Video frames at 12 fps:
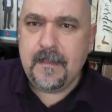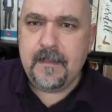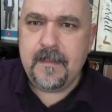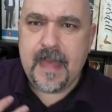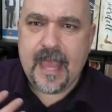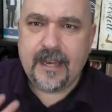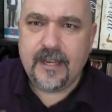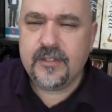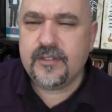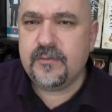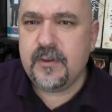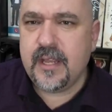that
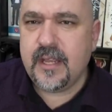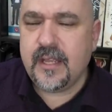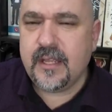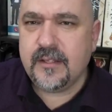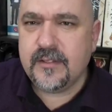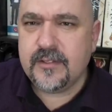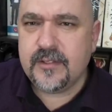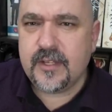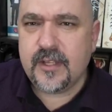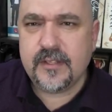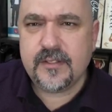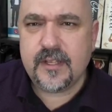history is
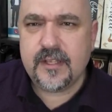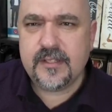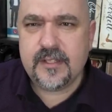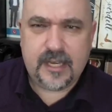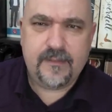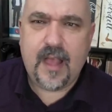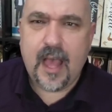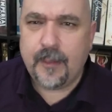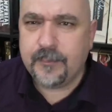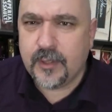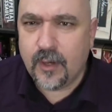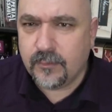just a set of
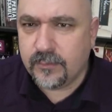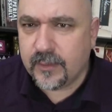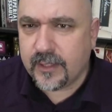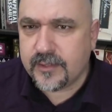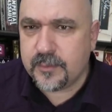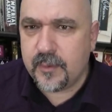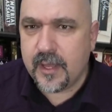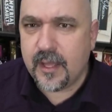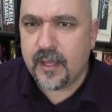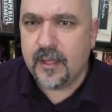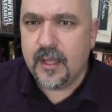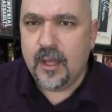armed conflicts
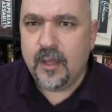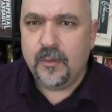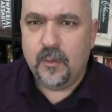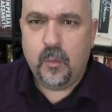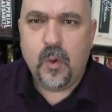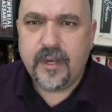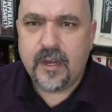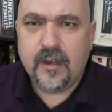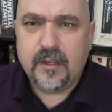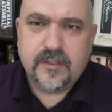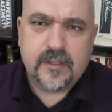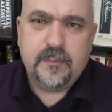where the winner
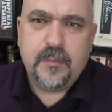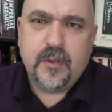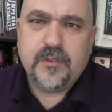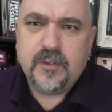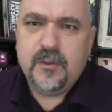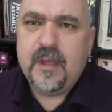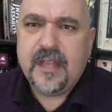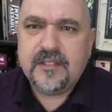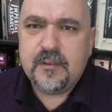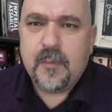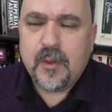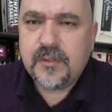is the person who has
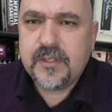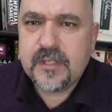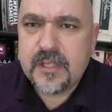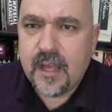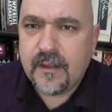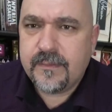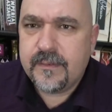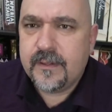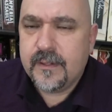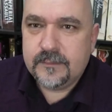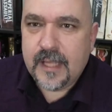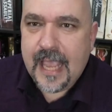the most stuff?
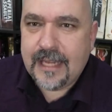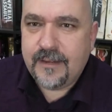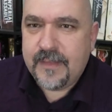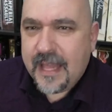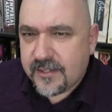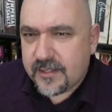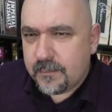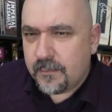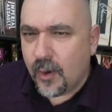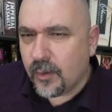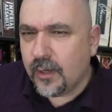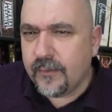And if that's the
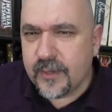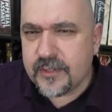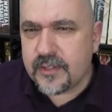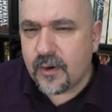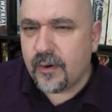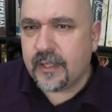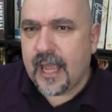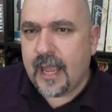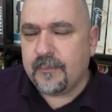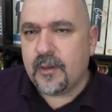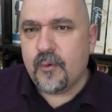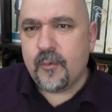model of historic
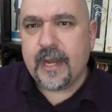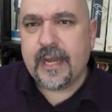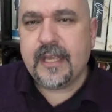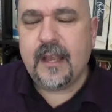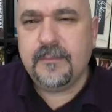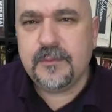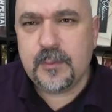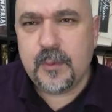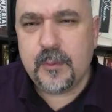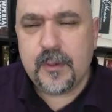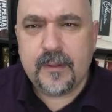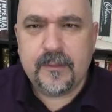game that you're really
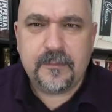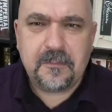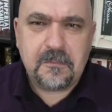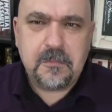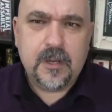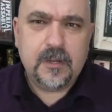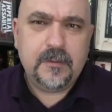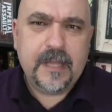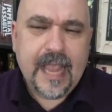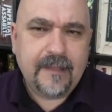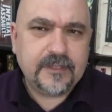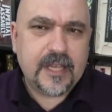comfortable with, well, you
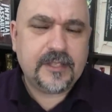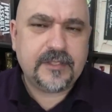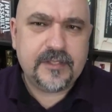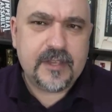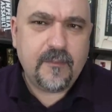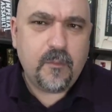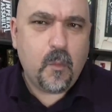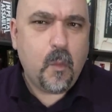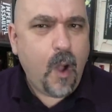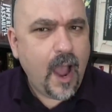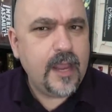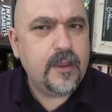have to ask yourself
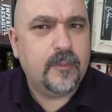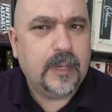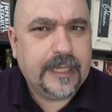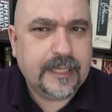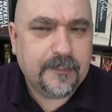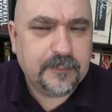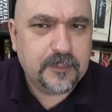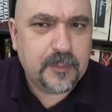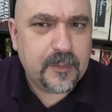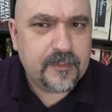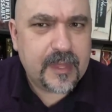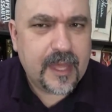why you're really comfortable
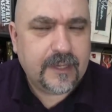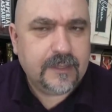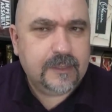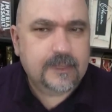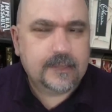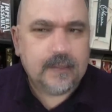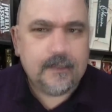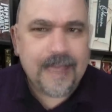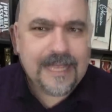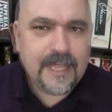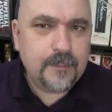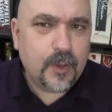with that.
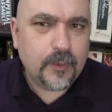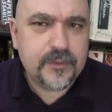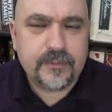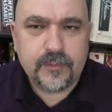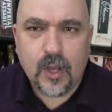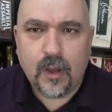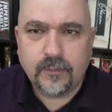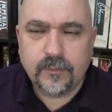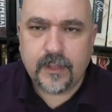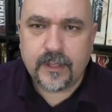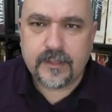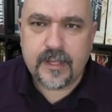Making models of
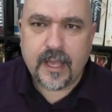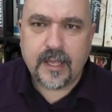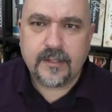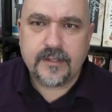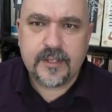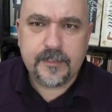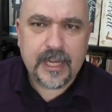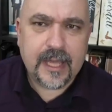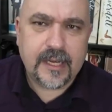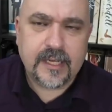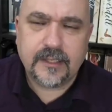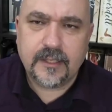conflict and
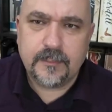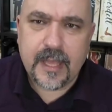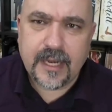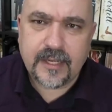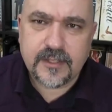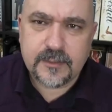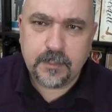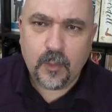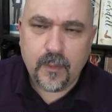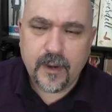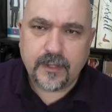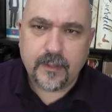simulating them and
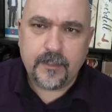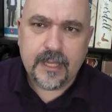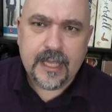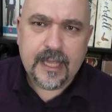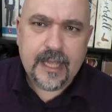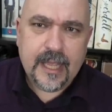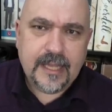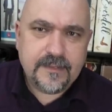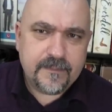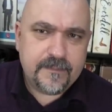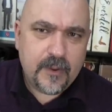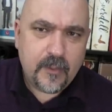exploring them is
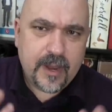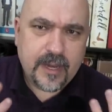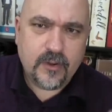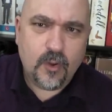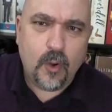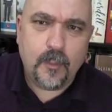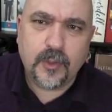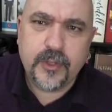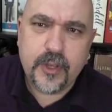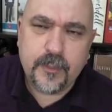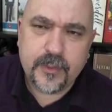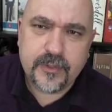a very normal
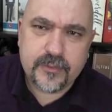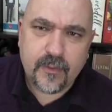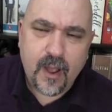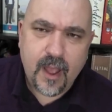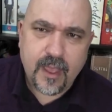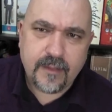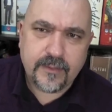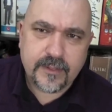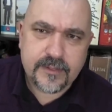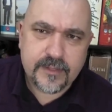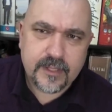human drive. It's